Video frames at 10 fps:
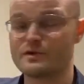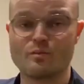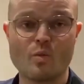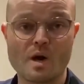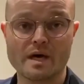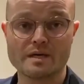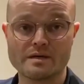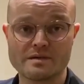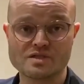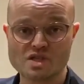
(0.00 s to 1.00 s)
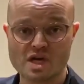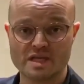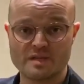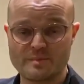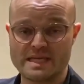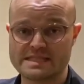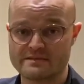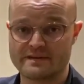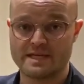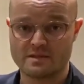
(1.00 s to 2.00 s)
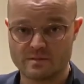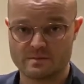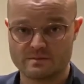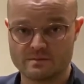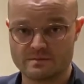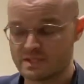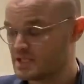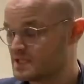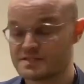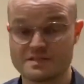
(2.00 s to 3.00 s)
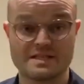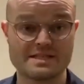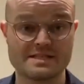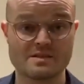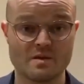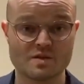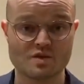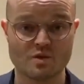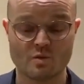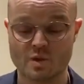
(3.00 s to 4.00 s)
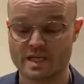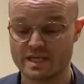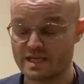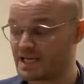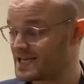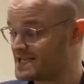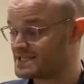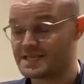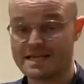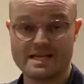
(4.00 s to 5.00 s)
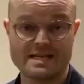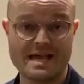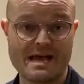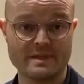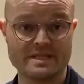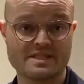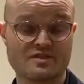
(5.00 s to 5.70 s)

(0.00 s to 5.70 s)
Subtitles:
from one solid piece of aluminum. So this is also working as a cabinet